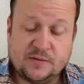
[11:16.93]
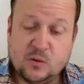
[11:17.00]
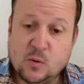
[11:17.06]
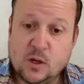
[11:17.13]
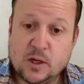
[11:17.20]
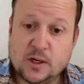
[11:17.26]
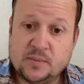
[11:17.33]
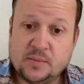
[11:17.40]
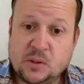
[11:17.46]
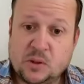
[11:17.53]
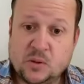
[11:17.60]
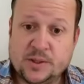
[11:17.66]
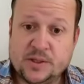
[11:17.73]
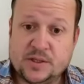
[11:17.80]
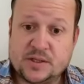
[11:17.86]
you want
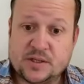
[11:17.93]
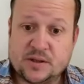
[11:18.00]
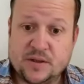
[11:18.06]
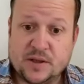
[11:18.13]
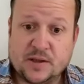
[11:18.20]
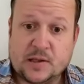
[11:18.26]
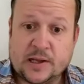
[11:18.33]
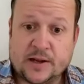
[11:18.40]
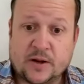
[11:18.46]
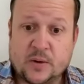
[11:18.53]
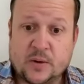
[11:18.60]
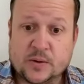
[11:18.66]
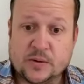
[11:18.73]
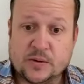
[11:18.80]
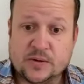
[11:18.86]
employees to think like
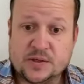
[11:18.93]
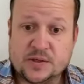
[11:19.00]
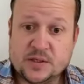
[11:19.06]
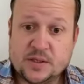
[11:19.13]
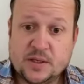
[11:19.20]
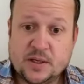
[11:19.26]
owners,